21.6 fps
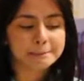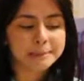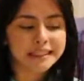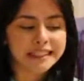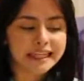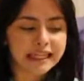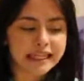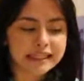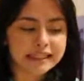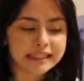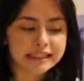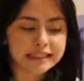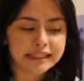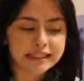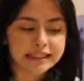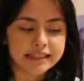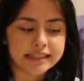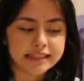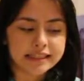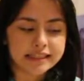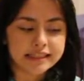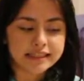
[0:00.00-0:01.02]
Because
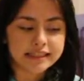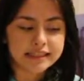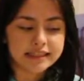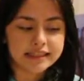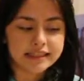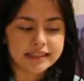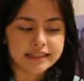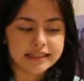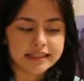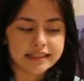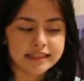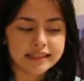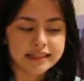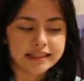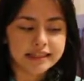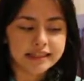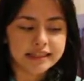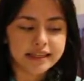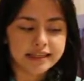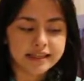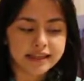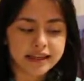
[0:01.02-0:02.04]
it
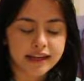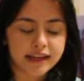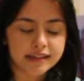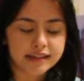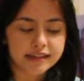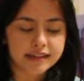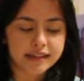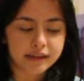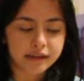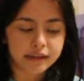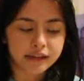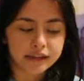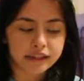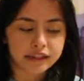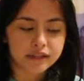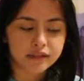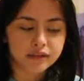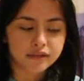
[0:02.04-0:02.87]
doesn't necessarily